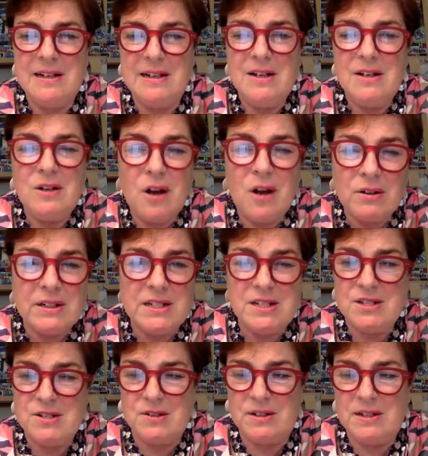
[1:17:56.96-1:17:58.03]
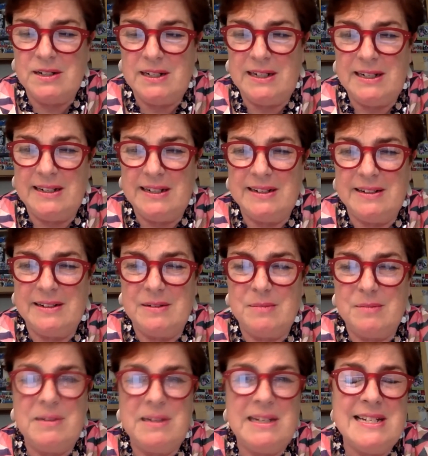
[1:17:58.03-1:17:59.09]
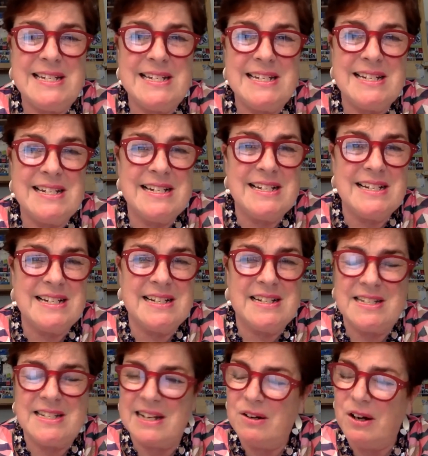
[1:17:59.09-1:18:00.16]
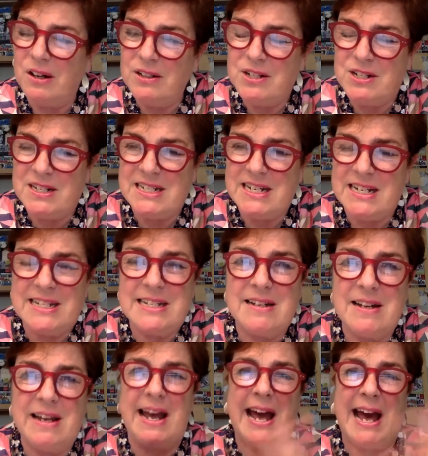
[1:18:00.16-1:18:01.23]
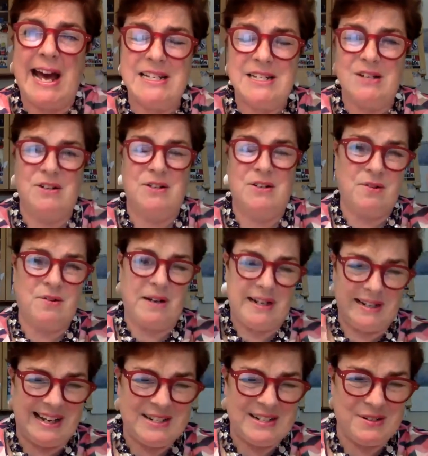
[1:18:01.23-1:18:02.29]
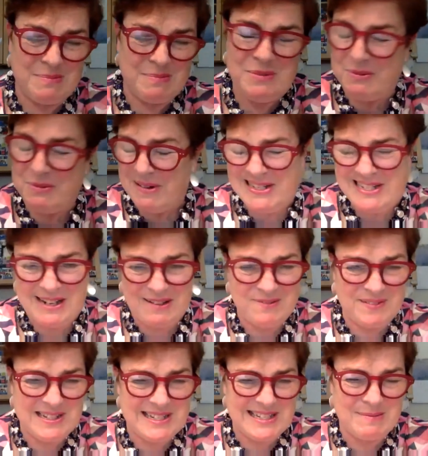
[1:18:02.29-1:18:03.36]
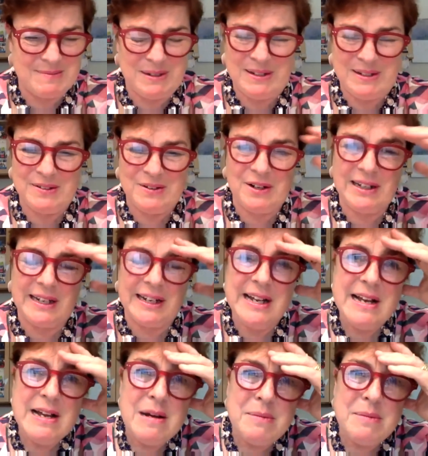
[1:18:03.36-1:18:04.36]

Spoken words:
Lawrence certainly, he's a psychologist and adds a lot. Sorry, I should mute myself. There's somebody calling.